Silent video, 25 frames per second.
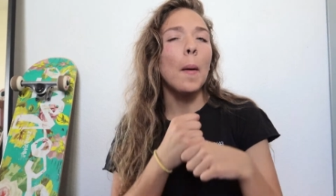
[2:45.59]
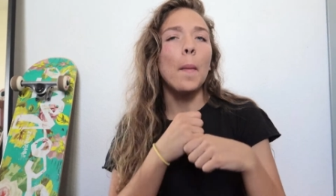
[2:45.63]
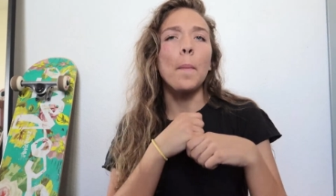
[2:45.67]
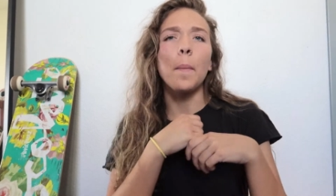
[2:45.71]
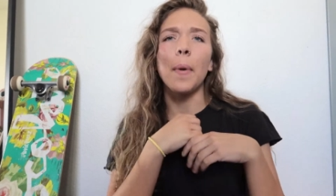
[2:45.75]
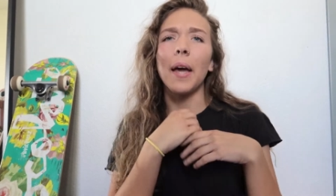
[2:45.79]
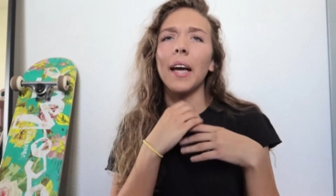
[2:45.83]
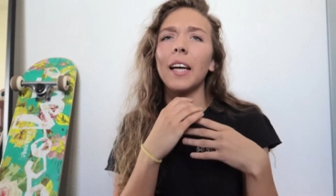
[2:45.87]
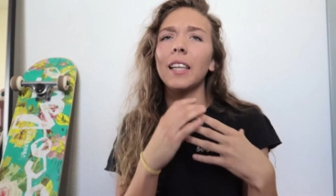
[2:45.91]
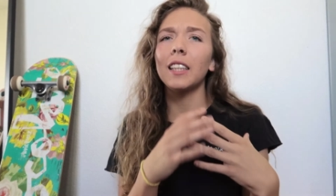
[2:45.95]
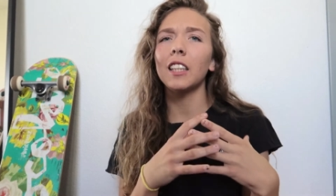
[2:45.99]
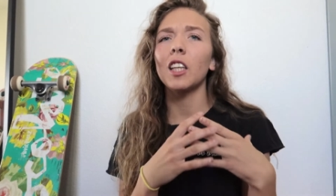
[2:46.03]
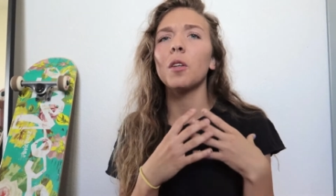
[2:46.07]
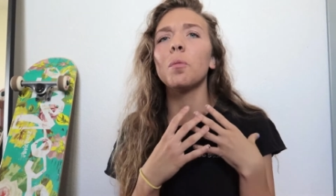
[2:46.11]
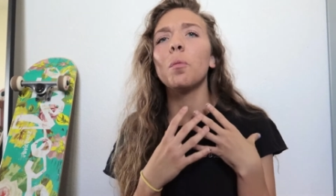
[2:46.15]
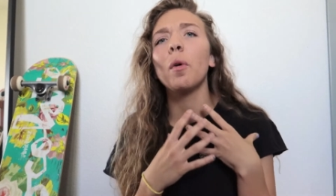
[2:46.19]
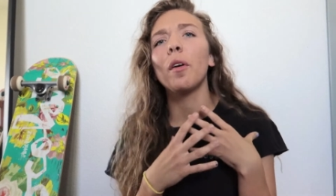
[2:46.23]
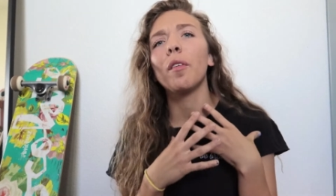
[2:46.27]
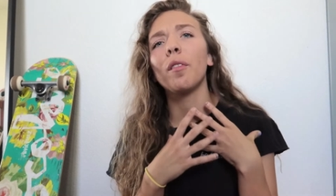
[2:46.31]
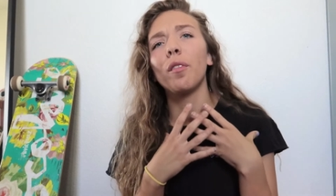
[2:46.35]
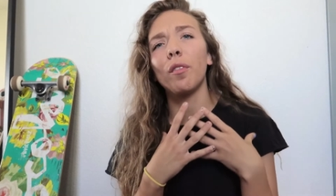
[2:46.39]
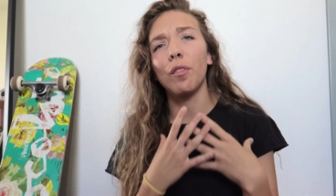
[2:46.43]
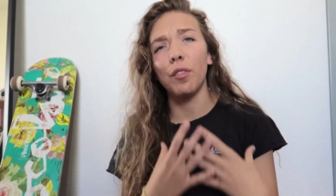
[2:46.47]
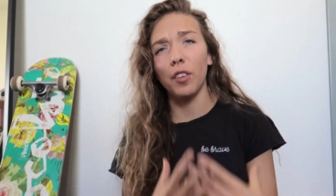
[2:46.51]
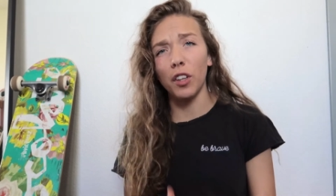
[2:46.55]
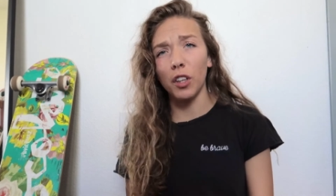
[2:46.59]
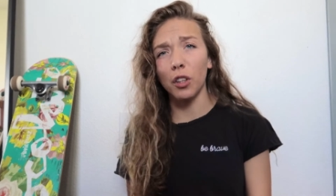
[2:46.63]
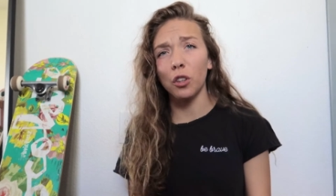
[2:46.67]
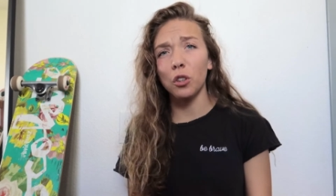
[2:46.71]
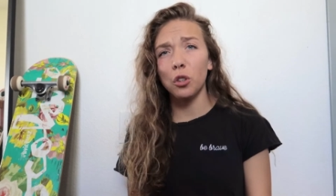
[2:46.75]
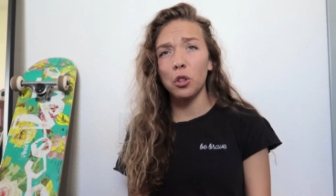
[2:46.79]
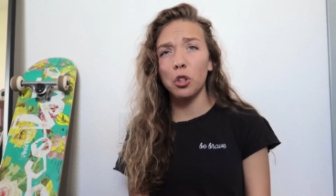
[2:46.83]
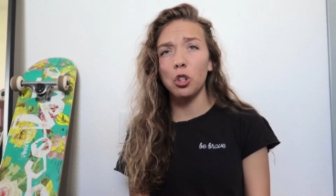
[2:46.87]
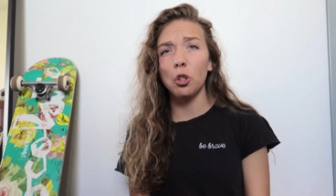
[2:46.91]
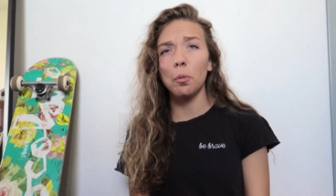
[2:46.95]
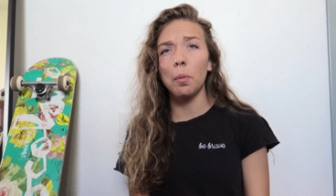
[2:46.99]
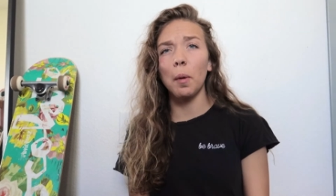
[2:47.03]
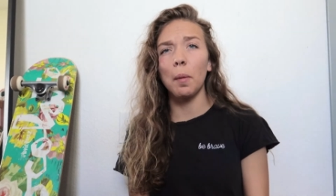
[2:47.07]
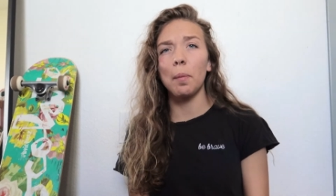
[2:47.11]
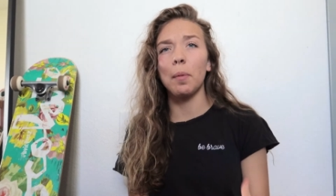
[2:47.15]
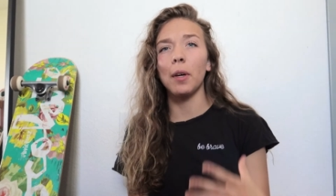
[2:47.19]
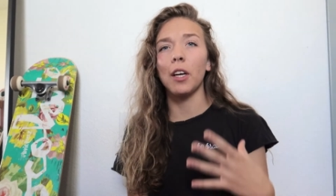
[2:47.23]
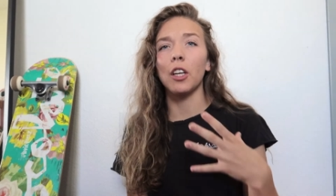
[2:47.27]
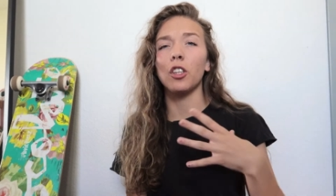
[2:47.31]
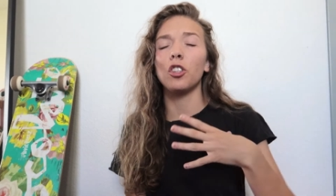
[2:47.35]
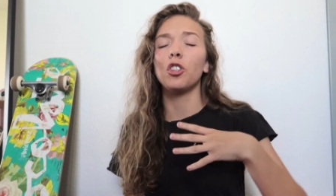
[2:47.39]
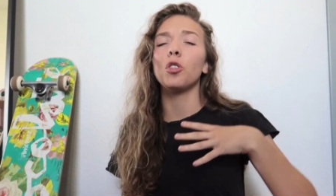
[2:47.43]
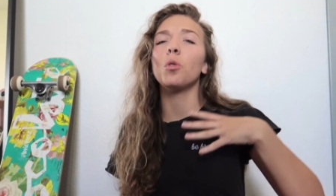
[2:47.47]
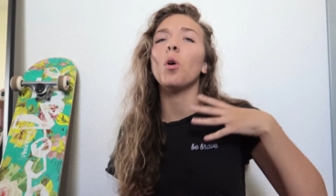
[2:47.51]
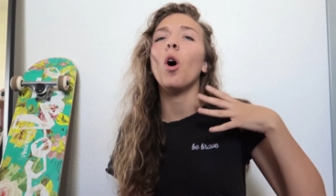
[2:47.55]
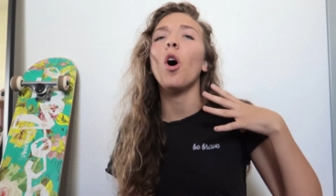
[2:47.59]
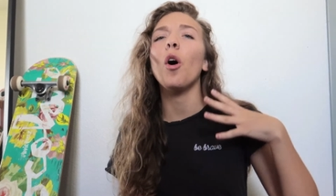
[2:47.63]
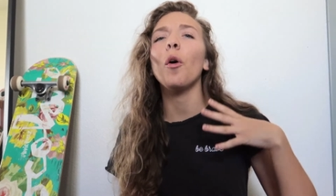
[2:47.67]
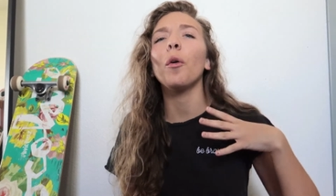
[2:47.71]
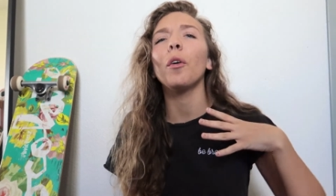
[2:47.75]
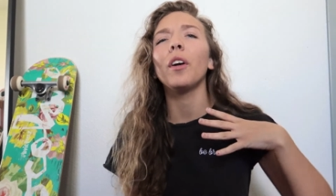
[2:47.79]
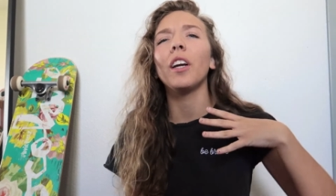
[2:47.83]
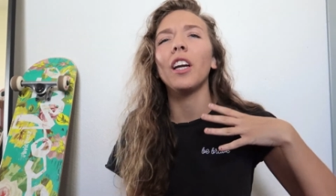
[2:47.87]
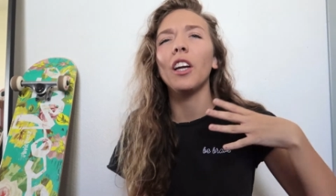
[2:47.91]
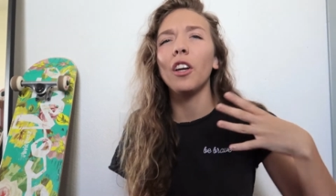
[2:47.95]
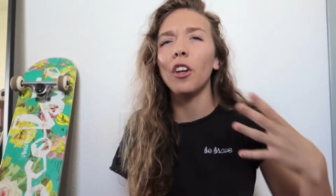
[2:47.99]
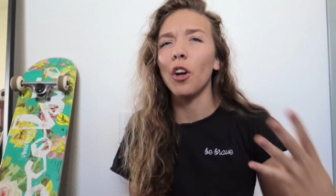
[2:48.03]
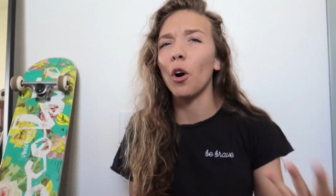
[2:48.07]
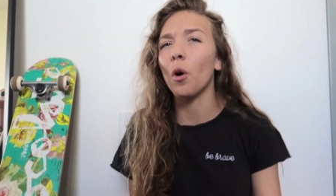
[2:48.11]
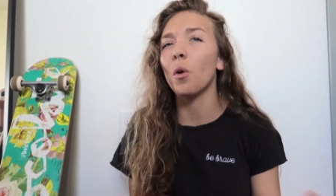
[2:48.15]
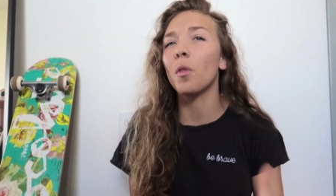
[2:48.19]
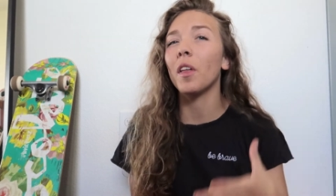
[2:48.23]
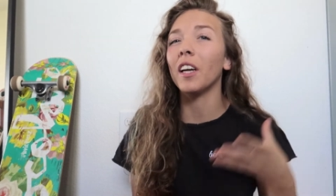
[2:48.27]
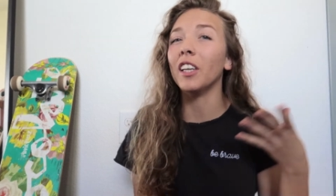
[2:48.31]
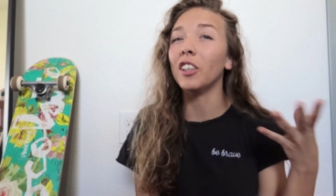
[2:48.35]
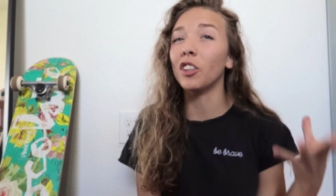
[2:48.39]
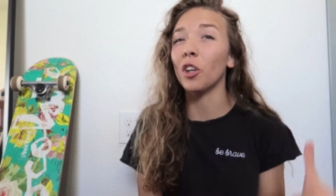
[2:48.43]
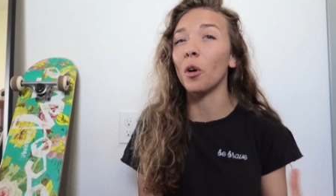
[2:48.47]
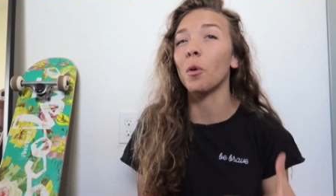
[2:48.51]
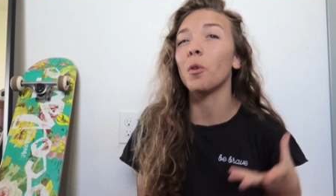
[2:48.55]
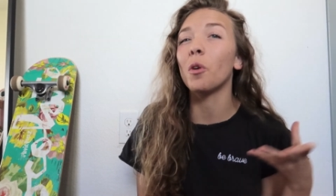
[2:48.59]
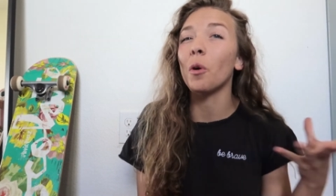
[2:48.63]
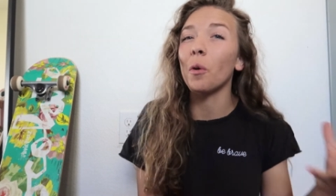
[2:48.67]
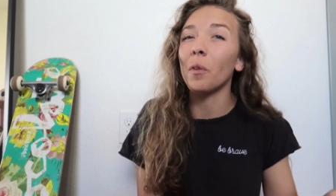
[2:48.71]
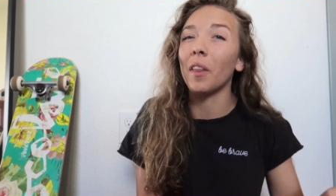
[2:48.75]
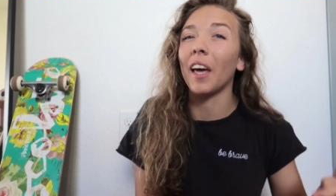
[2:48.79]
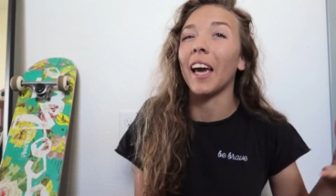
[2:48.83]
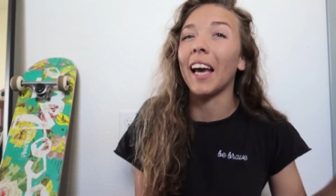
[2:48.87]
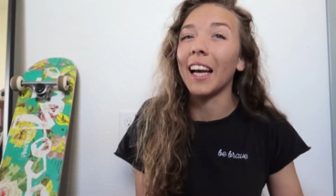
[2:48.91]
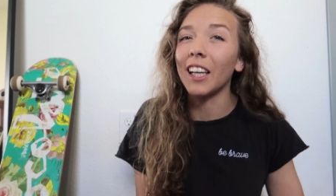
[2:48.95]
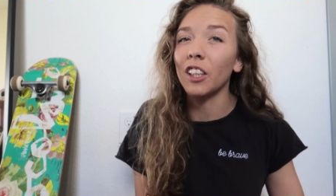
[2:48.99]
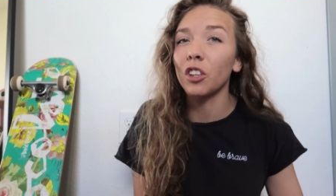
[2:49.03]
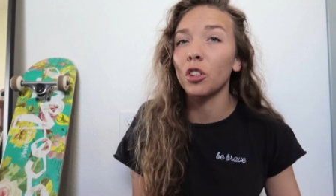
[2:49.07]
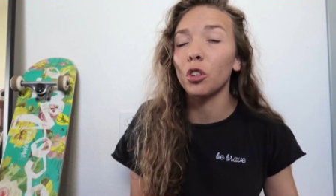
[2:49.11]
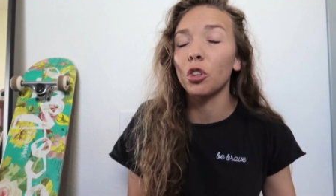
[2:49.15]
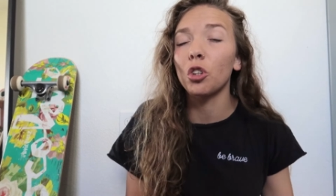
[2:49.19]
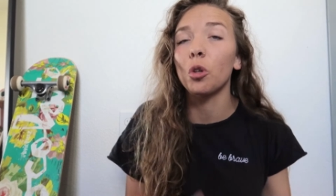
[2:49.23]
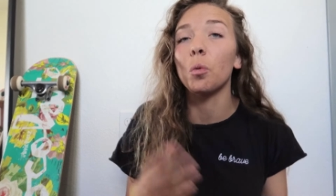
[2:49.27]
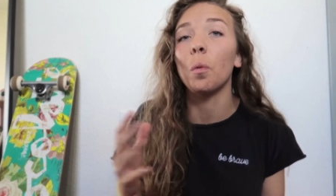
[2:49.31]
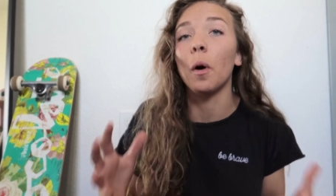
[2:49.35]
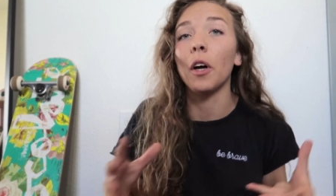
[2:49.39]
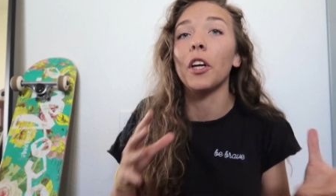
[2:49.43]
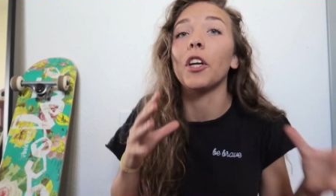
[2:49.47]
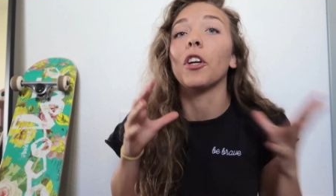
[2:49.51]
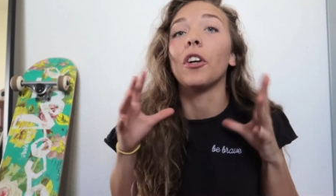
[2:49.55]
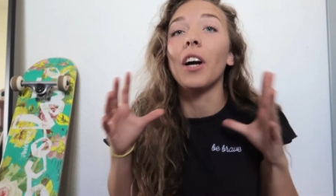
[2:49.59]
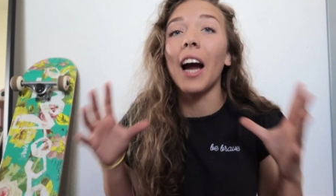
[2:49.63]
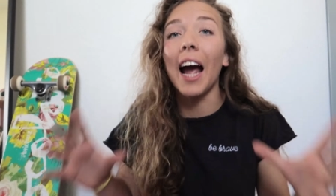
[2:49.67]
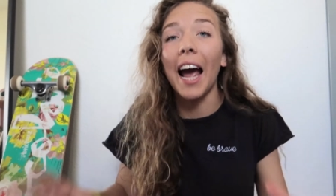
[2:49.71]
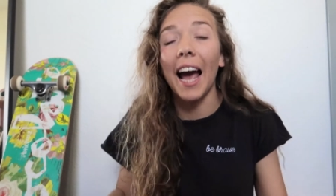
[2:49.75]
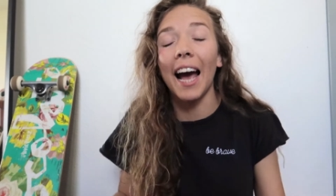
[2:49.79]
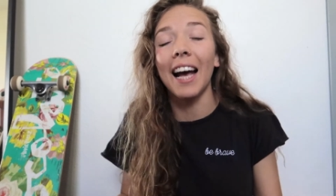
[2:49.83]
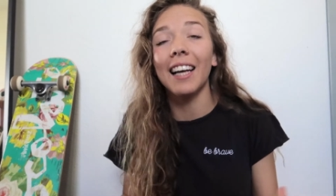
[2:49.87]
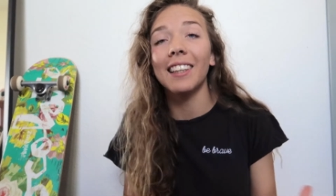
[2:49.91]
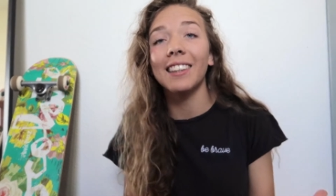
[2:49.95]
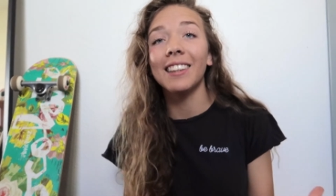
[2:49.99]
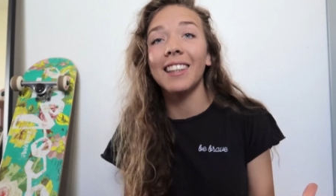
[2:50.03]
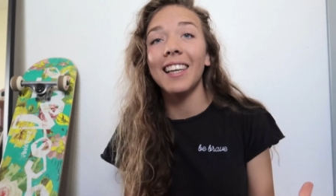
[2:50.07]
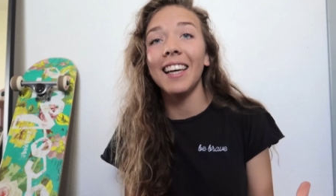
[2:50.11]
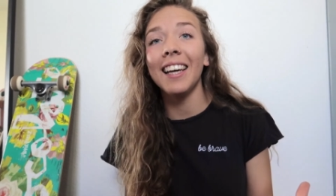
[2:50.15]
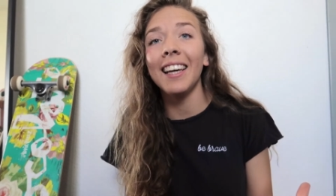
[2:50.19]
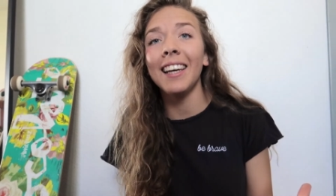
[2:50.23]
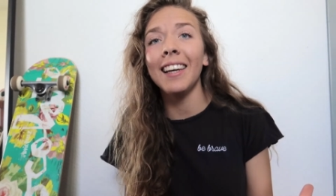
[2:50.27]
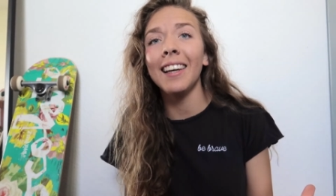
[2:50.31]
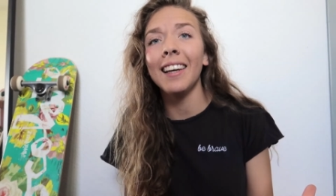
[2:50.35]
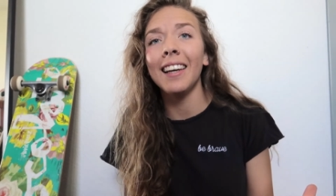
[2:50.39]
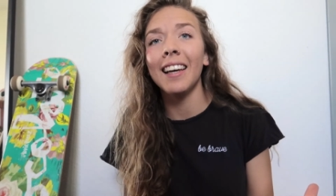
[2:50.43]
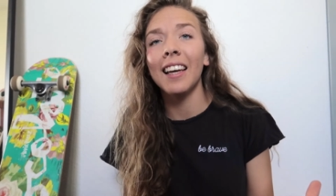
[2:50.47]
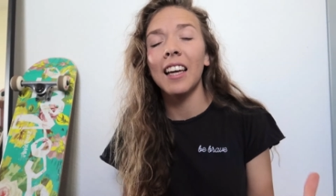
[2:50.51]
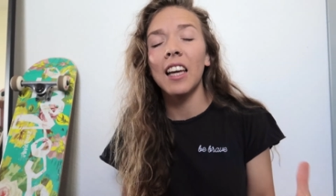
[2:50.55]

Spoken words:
make someone feel stupid because you already know they don't know the answer to what you're asking,